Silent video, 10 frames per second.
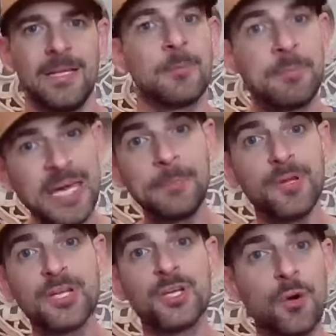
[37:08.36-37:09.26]
The
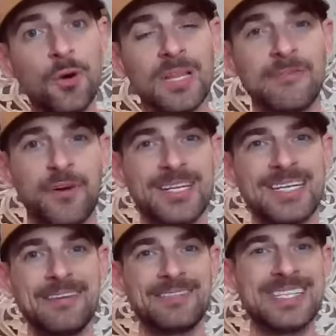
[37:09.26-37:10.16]
people in your life are going
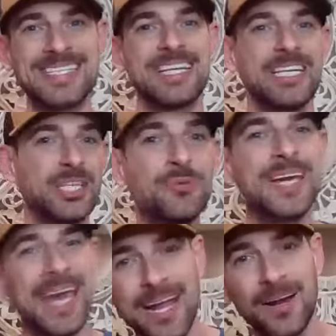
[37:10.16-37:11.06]
to have to see that you
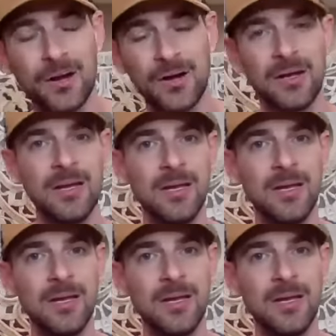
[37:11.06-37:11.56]
care